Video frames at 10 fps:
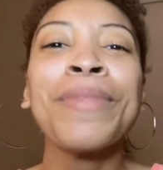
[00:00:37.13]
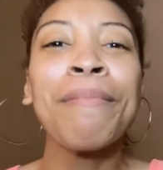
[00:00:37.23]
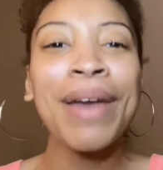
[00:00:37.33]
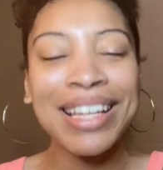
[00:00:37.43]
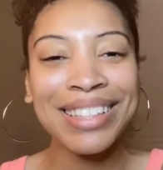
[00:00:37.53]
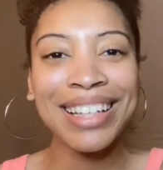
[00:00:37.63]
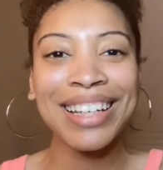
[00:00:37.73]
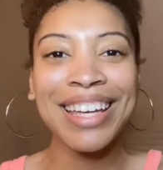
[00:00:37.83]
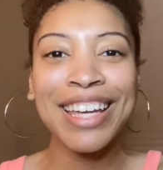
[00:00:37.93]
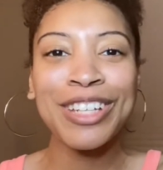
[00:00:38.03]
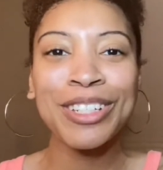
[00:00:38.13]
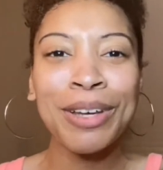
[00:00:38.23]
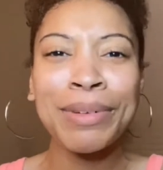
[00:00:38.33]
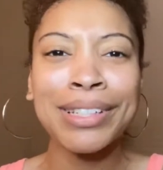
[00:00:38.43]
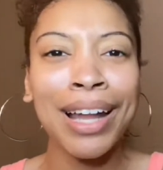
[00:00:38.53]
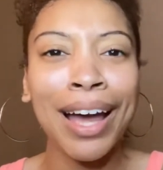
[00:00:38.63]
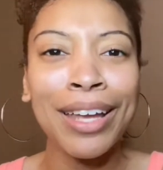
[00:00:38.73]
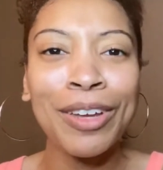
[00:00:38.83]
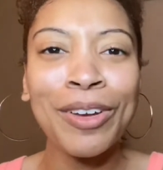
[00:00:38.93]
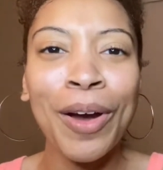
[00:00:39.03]
basically. And she was
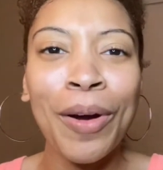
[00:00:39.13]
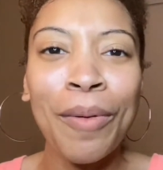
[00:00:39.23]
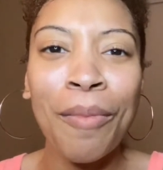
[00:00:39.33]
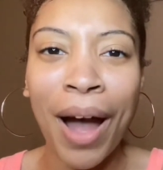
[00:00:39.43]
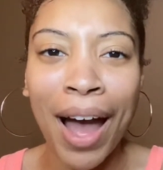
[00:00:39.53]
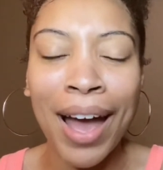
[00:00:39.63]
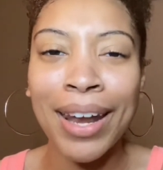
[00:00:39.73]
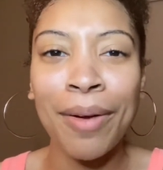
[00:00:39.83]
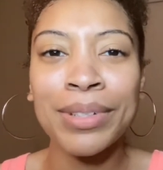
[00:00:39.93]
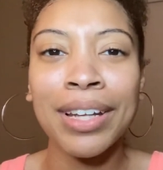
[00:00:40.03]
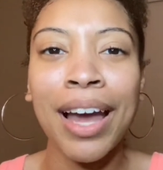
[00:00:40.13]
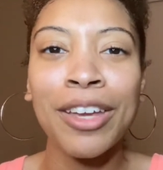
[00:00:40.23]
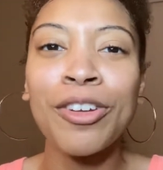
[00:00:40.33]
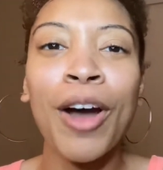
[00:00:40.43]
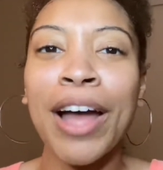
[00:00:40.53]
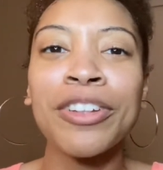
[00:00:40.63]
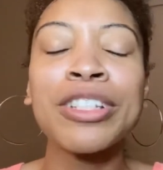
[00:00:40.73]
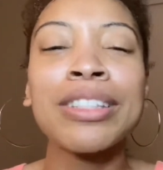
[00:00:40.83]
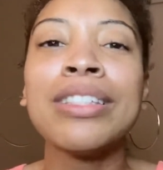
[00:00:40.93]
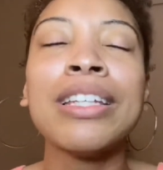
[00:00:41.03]
like, why? And I was like, I
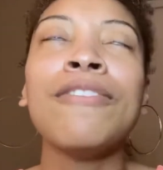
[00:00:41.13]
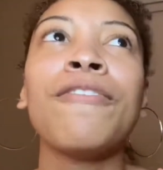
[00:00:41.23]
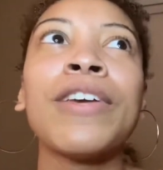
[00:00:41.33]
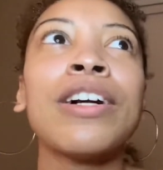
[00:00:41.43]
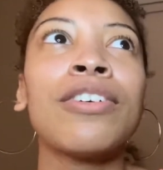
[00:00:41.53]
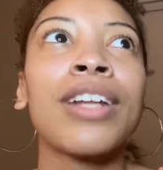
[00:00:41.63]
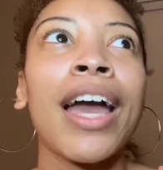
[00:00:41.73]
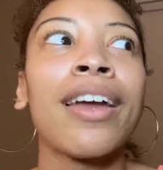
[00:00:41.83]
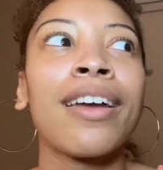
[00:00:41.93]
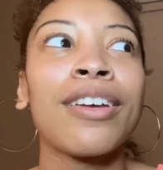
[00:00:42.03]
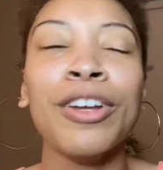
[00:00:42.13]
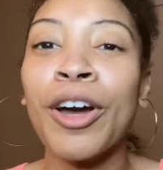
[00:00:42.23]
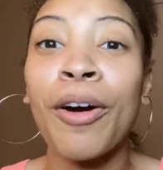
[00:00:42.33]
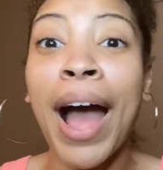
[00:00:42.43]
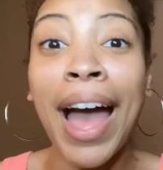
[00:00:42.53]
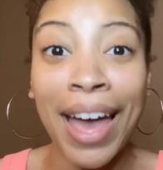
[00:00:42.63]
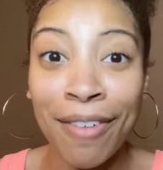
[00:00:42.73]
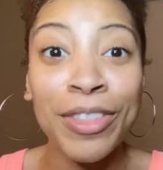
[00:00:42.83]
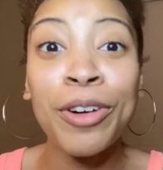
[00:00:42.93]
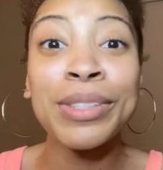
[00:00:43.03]
just didn't feel like, I
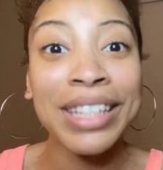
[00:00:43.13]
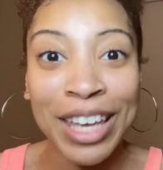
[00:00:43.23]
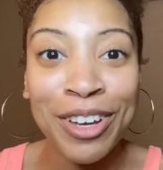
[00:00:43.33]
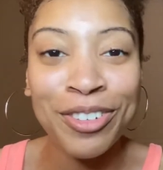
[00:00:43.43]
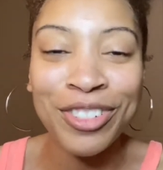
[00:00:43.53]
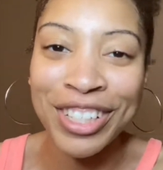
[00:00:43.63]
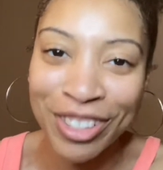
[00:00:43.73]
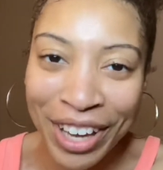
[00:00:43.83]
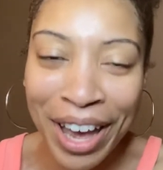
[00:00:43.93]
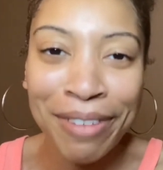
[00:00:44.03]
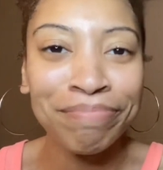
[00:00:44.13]
have those skills just yet.